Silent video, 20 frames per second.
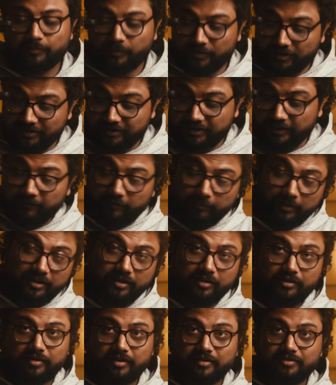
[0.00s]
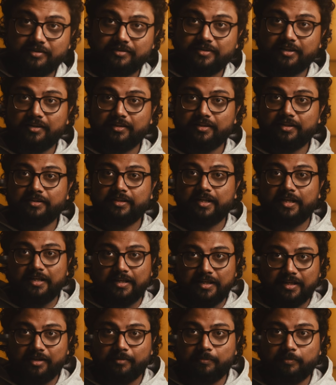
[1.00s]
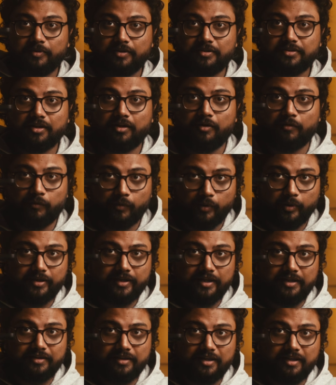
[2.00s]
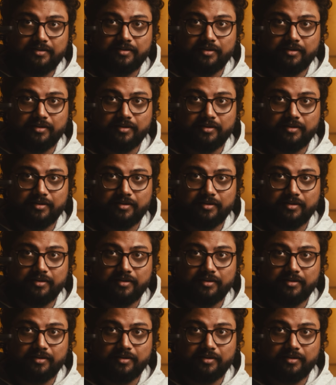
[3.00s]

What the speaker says: what the Stephen method does is that it enables avoiding these